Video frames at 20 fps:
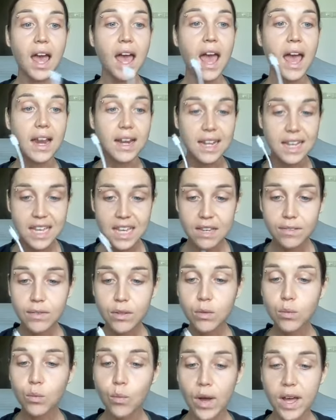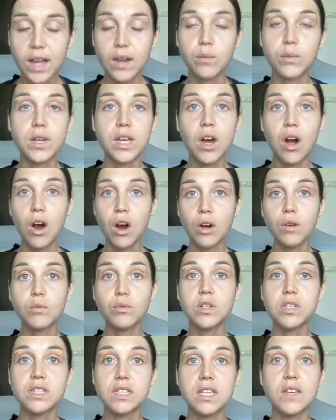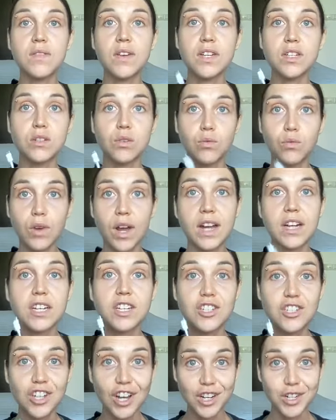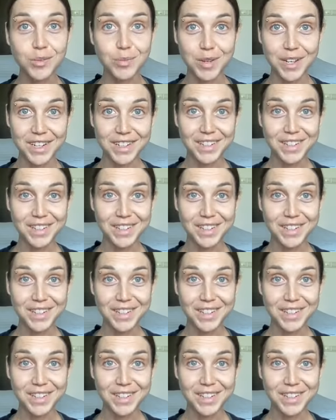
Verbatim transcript: And even when we aren't receiving direct judgment,